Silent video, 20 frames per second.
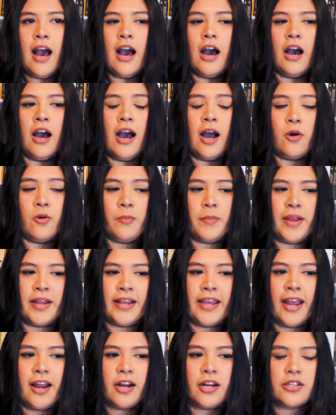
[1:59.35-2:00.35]
uh, our
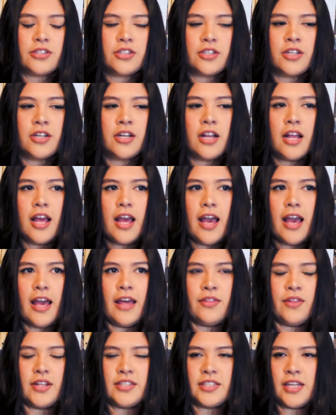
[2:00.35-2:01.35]
main character,
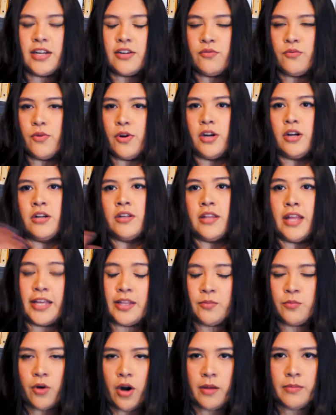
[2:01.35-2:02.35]
and that's kind of where like
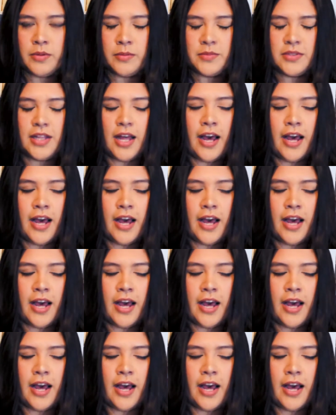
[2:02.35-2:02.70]
problems